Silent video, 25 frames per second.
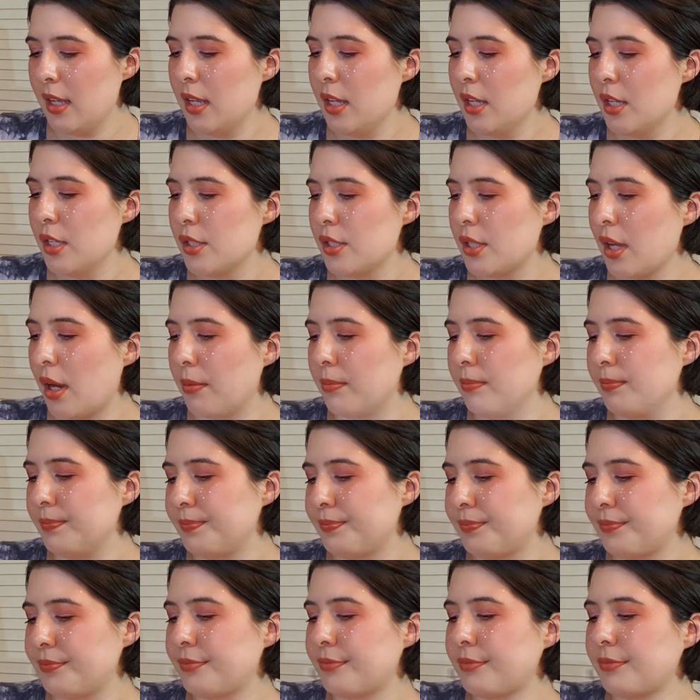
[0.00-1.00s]
So,
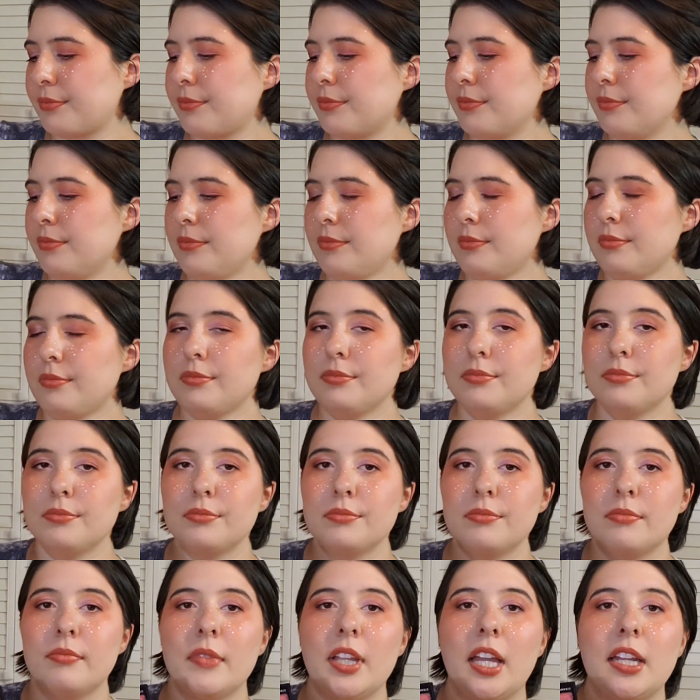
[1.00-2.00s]

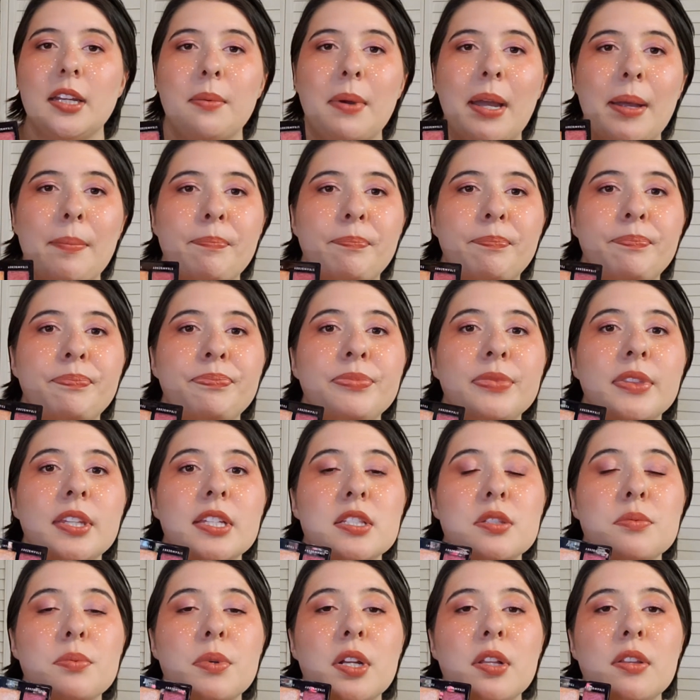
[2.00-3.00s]
anyway, this is
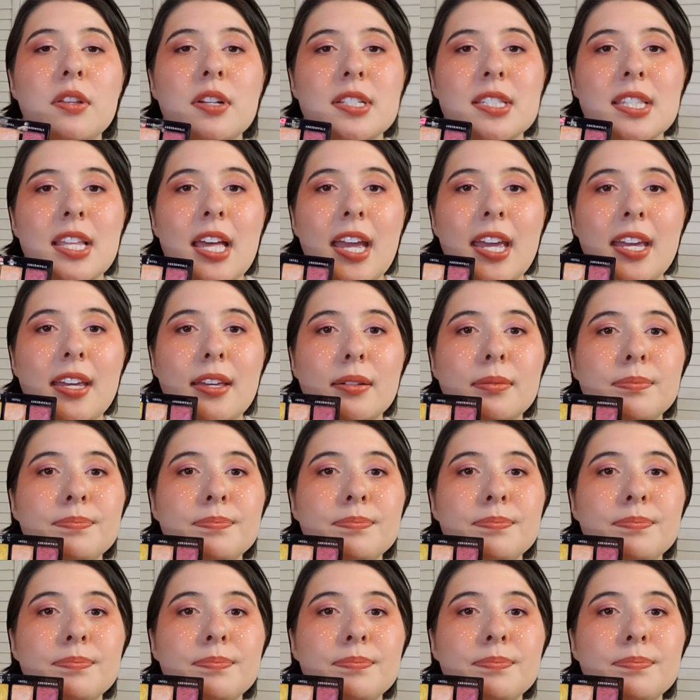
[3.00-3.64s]
what it looks like.